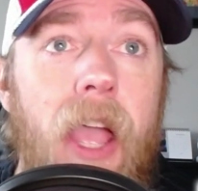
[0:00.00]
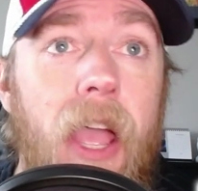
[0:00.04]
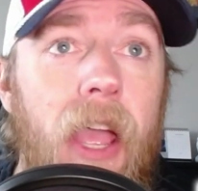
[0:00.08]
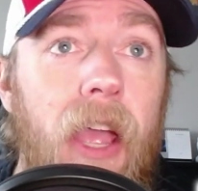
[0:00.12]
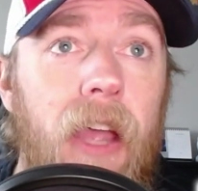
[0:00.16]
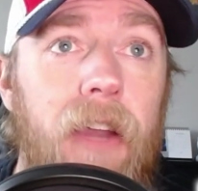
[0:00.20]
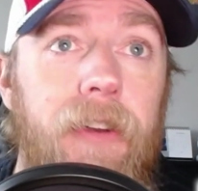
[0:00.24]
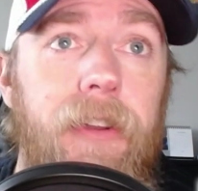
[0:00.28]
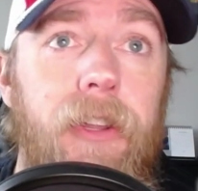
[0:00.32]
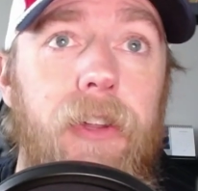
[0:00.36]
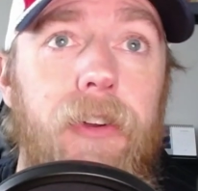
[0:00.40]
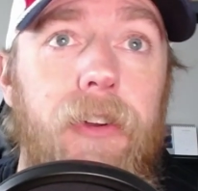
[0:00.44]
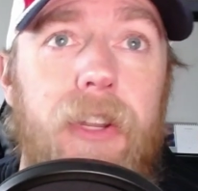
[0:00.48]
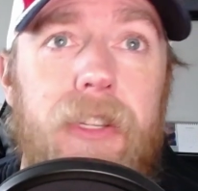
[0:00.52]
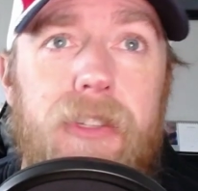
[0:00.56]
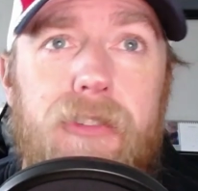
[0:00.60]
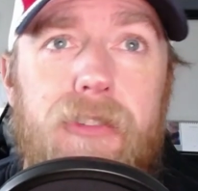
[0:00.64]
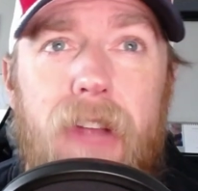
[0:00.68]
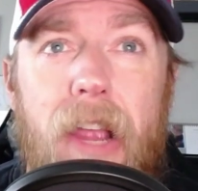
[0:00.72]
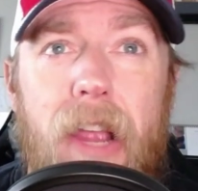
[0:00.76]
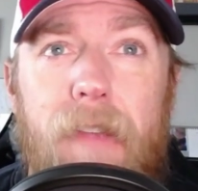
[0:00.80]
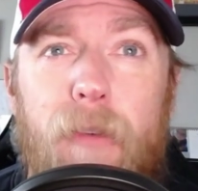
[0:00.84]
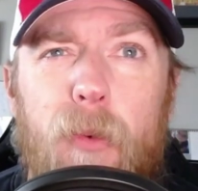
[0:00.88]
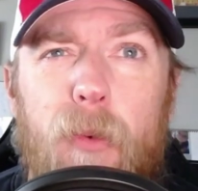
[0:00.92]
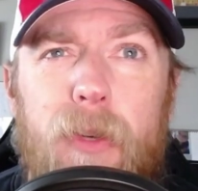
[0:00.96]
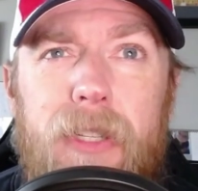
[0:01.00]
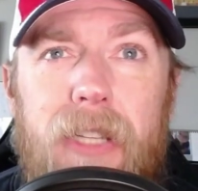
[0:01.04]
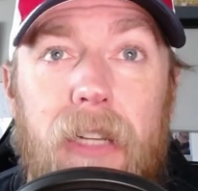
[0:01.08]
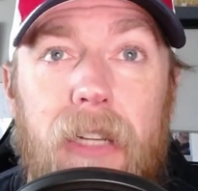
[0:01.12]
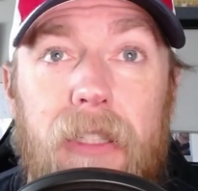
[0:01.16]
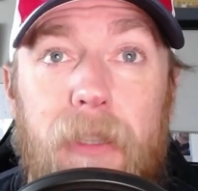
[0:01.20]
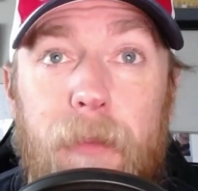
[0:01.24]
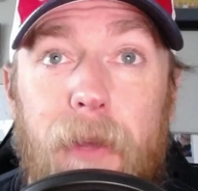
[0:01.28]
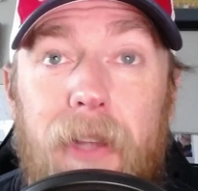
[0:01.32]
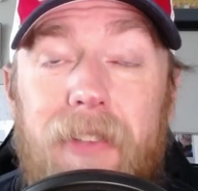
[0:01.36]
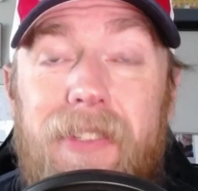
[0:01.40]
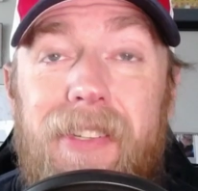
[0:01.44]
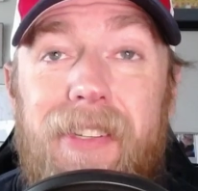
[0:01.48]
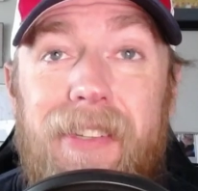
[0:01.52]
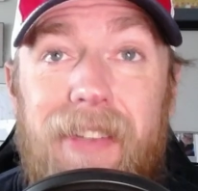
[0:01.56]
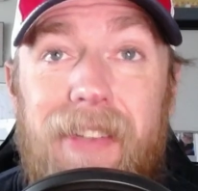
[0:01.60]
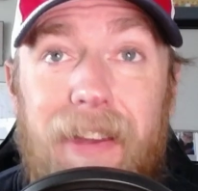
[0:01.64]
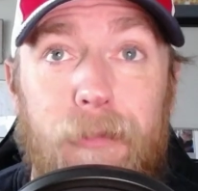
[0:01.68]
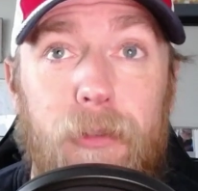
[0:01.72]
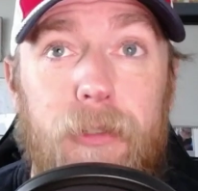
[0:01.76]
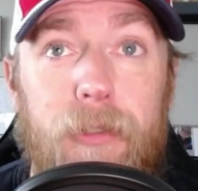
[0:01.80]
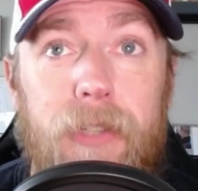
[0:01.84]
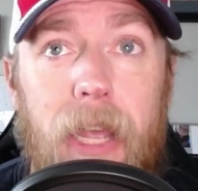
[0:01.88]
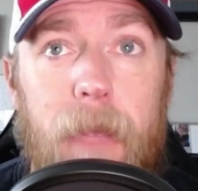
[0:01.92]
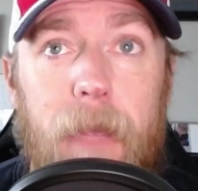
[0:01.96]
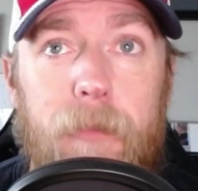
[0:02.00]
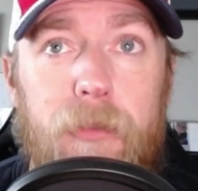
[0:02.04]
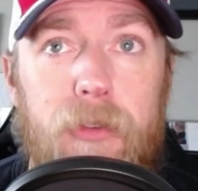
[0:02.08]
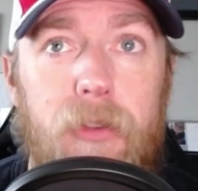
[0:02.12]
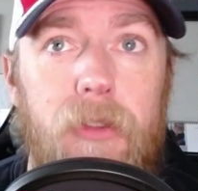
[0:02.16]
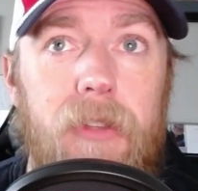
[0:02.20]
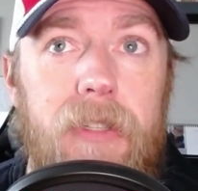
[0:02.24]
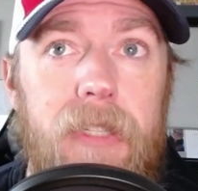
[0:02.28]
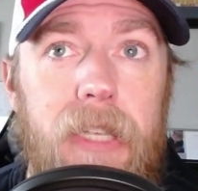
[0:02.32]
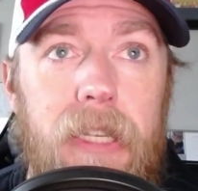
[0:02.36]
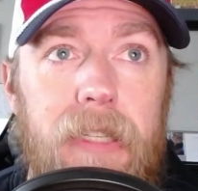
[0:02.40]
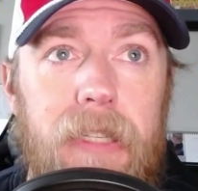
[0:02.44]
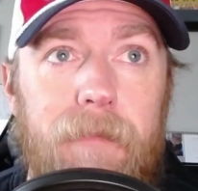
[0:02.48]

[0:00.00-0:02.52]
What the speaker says: Dillard is a driver we talked about several times through the season